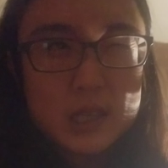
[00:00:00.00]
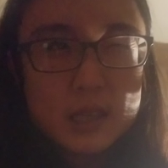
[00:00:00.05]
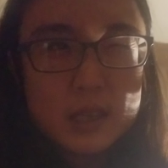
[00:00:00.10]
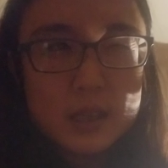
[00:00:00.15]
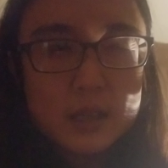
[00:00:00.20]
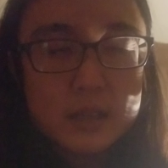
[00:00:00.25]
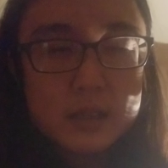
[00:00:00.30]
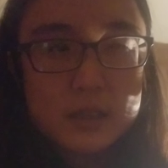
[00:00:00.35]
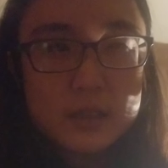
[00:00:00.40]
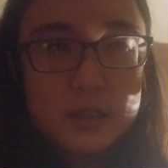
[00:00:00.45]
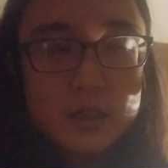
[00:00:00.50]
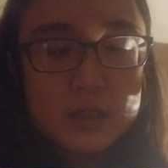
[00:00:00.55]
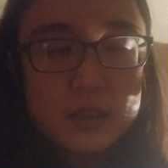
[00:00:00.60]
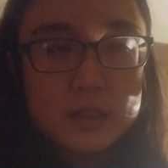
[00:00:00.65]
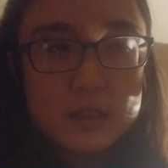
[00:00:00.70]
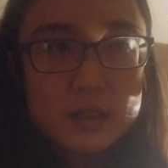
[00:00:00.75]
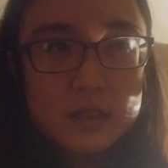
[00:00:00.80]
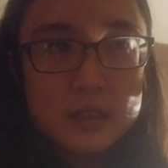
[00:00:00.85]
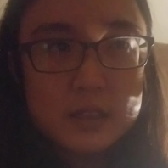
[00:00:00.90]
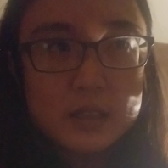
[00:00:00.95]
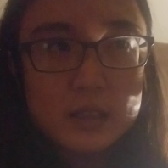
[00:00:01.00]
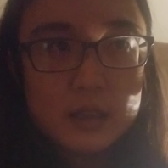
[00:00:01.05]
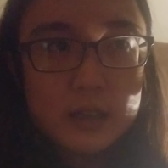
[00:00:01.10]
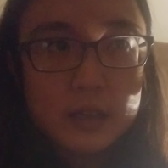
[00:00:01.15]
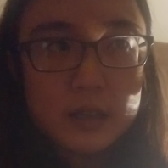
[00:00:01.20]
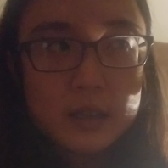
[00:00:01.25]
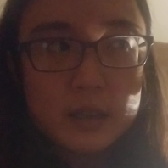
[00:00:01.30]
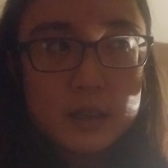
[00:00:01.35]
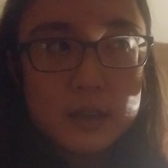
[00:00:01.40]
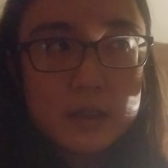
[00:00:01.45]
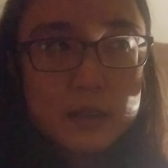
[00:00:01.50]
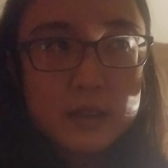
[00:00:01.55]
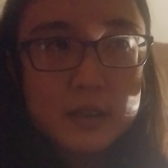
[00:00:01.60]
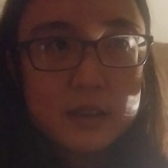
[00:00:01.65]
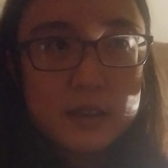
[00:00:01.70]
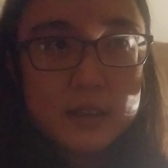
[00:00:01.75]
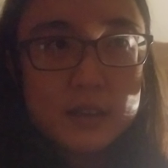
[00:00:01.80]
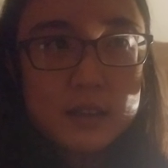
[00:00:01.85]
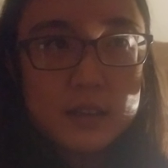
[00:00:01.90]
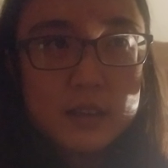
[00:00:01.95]
it's this. It's like,
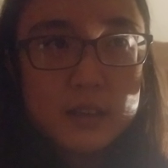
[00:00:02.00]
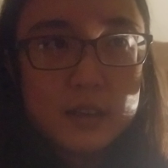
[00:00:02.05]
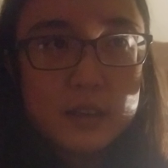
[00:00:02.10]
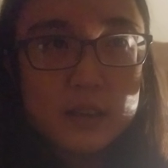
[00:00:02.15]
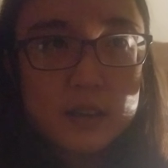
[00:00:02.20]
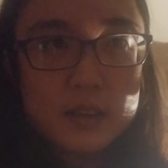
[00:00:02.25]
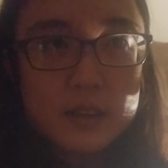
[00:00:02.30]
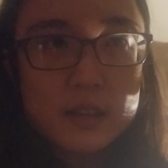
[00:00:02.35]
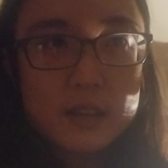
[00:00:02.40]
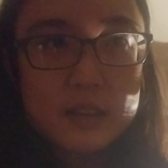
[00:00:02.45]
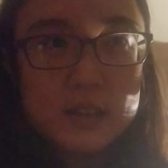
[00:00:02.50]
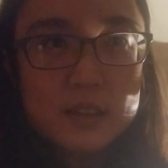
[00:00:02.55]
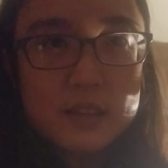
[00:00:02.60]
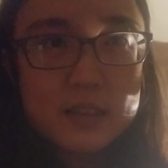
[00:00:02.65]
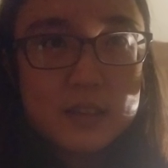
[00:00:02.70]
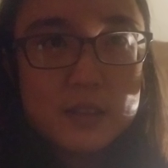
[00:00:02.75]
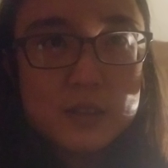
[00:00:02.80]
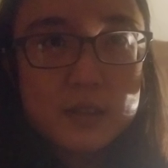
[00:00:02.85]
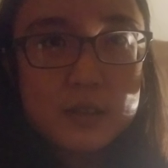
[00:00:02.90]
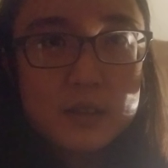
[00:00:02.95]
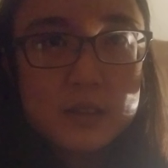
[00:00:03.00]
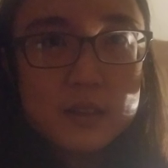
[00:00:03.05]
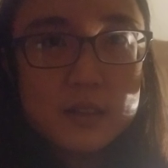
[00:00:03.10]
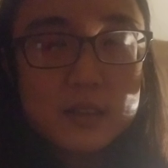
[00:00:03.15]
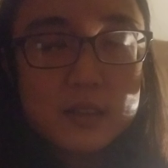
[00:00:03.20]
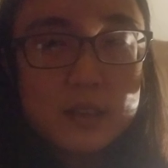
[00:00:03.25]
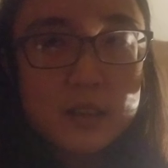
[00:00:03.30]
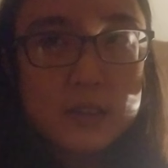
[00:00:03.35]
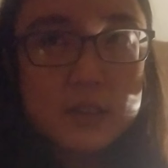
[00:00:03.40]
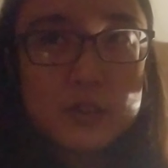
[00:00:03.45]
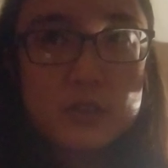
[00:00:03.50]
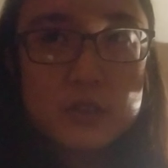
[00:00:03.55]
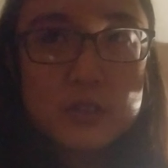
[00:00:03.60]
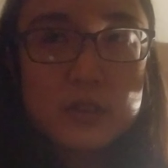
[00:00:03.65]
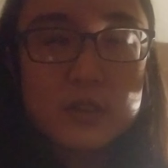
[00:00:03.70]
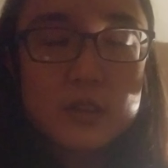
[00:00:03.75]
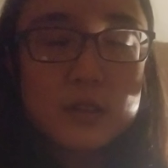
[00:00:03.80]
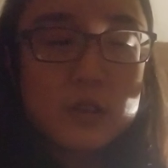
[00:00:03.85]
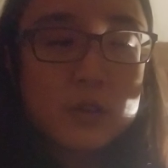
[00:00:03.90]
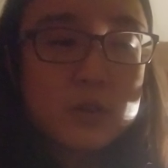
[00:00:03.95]
then there's
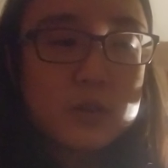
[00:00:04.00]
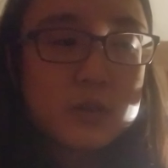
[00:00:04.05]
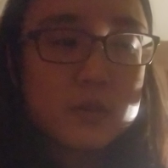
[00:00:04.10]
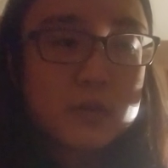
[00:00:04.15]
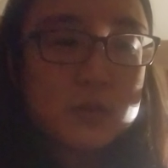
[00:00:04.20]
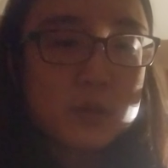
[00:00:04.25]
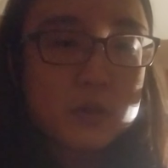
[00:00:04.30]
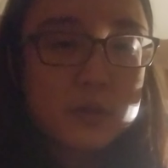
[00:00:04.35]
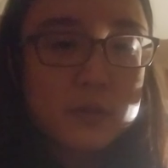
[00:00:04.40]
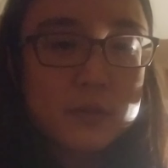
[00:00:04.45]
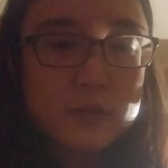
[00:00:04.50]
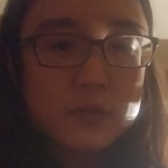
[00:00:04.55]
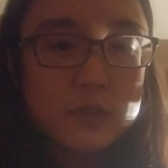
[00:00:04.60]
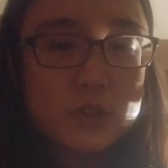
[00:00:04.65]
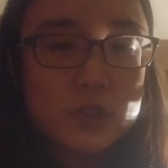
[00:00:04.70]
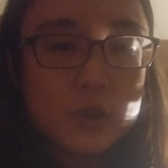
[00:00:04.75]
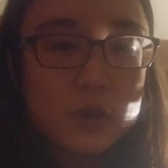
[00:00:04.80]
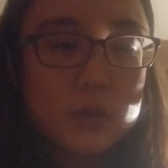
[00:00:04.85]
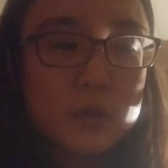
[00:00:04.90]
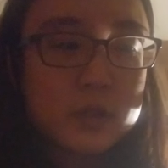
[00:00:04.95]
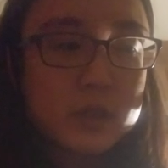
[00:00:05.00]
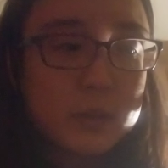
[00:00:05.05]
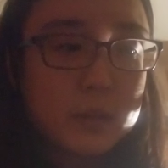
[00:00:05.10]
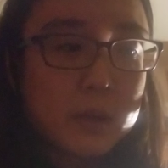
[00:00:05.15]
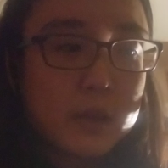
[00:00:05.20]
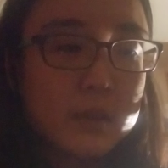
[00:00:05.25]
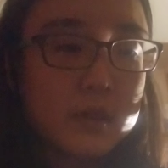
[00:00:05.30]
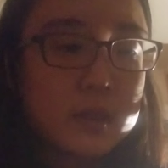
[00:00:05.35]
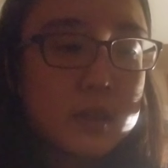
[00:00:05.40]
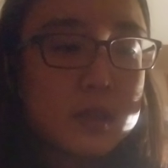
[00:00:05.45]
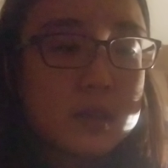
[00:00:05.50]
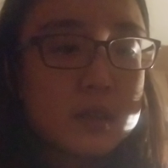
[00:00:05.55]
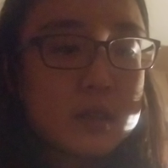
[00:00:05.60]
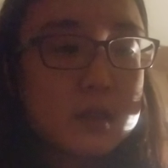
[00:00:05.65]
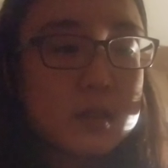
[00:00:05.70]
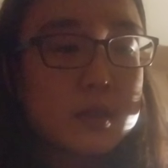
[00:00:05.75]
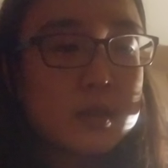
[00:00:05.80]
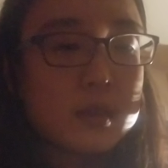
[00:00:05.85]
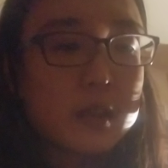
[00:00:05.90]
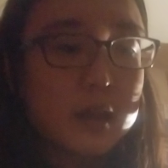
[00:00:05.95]
loads of sort of jokes about
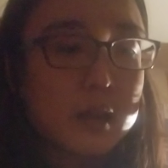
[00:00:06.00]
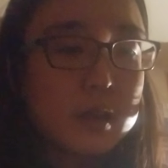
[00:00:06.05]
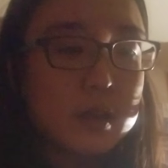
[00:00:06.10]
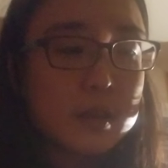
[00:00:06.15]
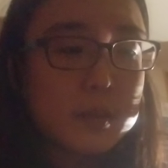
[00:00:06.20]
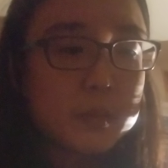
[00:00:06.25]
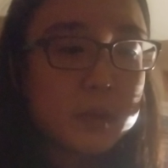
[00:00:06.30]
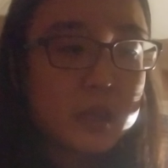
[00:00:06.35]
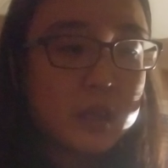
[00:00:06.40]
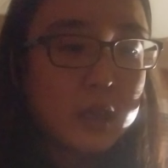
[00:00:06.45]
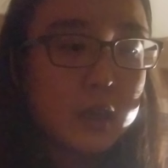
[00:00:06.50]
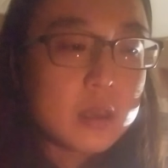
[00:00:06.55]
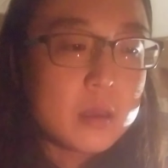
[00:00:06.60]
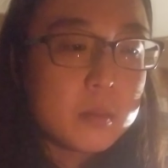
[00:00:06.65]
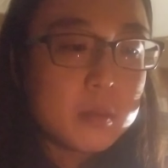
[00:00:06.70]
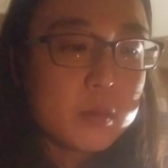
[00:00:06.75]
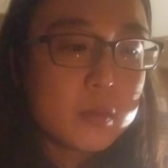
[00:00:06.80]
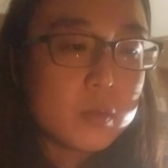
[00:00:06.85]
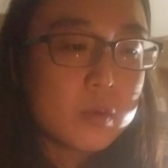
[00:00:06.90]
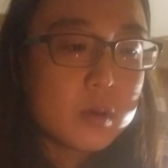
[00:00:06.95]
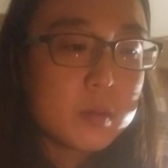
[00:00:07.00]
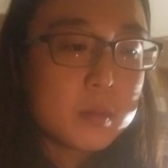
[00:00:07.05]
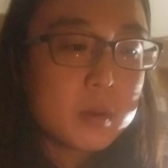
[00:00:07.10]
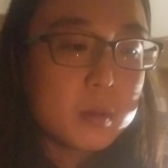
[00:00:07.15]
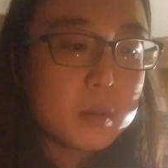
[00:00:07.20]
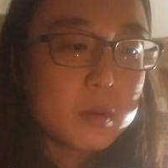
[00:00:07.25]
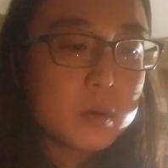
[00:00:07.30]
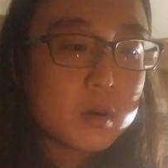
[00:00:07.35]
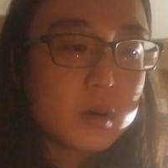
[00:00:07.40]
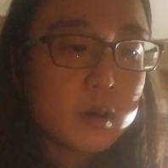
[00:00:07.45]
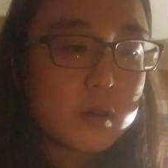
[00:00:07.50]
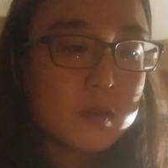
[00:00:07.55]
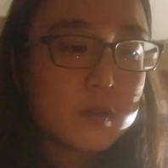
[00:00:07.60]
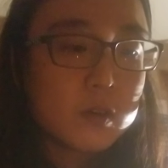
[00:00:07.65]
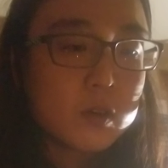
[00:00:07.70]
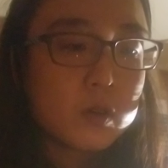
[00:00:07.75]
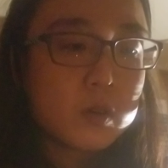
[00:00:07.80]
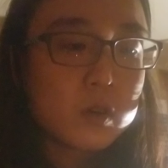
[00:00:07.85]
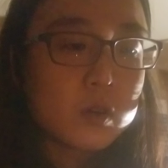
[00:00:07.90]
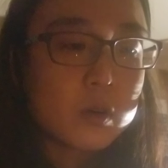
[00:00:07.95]
this that became what people call
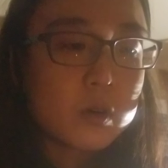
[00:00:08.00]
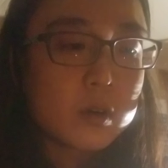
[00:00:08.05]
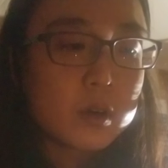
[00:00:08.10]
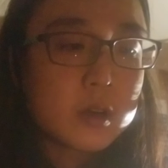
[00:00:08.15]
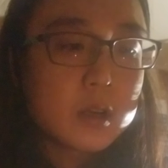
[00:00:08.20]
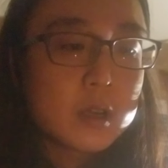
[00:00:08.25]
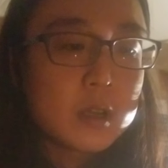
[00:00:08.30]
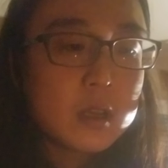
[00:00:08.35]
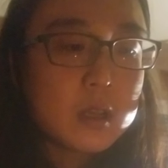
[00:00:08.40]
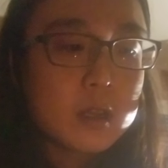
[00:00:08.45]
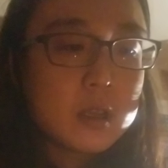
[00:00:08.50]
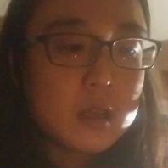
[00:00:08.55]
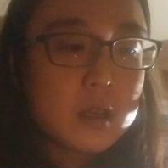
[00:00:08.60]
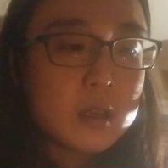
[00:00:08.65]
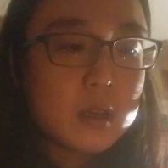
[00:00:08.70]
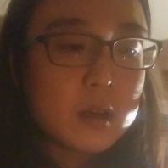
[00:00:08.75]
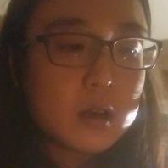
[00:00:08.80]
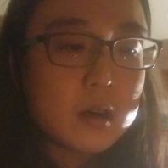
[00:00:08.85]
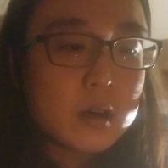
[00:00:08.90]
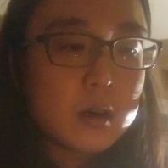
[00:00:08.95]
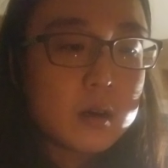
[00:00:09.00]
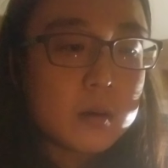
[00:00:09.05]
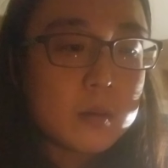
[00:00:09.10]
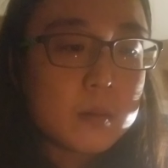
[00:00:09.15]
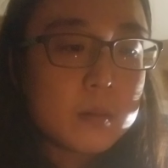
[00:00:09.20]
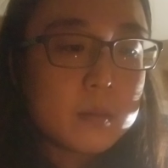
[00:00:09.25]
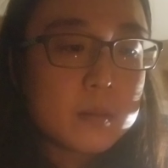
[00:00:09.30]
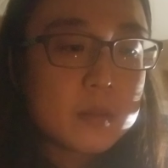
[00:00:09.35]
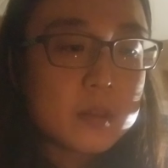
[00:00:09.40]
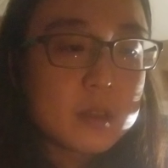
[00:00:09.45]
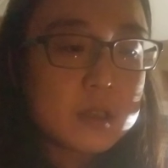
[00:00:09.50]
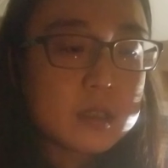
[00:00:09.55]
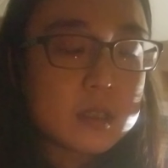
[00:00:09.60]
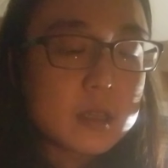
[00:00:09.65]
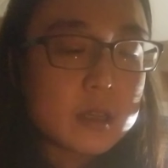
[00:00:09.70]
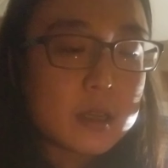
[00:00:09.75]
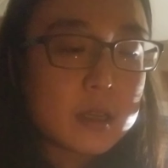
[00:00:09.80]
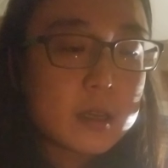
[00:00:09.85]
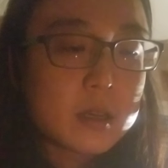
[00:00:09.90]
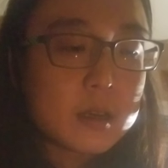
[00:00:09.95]
folklore. Things
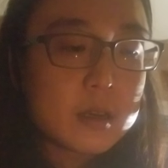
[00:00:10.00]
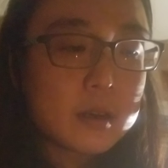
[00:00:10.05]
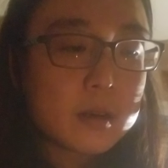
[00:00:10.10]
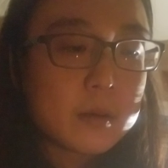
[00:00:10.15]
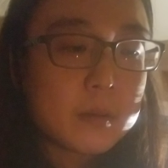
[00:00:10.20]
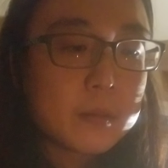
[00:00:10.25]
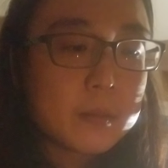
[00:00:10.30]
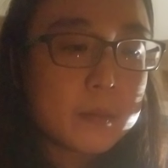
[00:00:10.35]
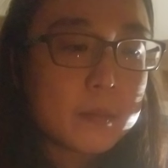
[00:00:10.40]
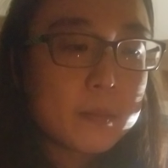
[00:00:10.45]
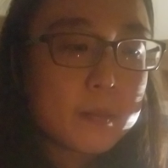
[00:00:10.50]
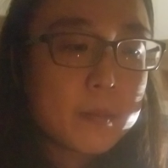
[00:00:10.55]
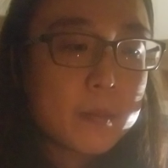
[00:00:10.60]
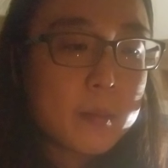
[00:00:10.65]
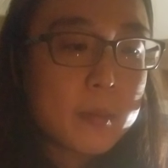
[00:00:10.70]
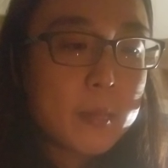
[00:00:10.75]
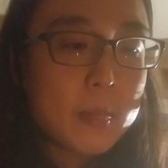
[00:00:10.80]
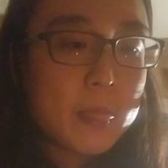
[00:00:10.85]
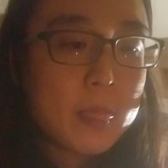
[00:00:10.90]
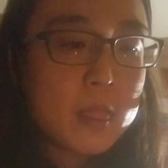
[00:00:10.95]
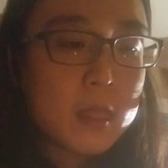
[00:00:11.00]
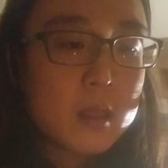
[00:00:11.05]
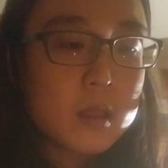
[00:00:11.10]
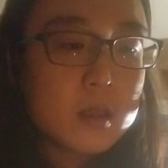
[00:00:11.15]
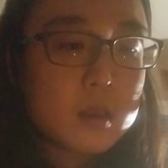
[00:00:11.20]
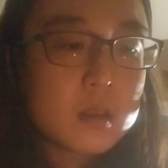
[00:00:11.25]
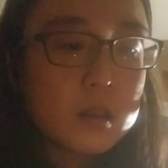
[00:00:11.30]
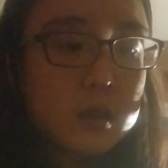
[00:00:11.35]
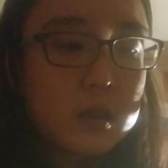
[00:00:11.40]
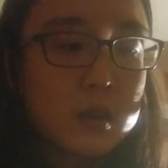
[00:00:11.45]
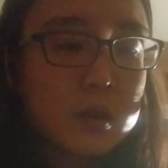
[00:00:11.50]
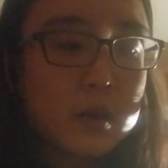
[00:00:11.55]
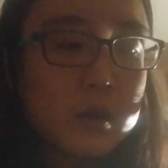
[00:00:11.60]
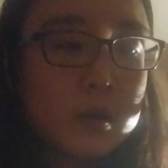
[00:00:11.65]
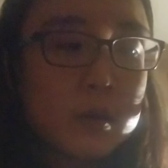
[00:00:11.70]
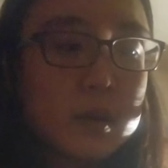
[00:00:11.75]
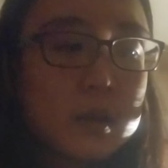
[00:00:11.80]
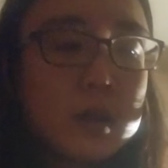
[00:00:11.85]
like, you know,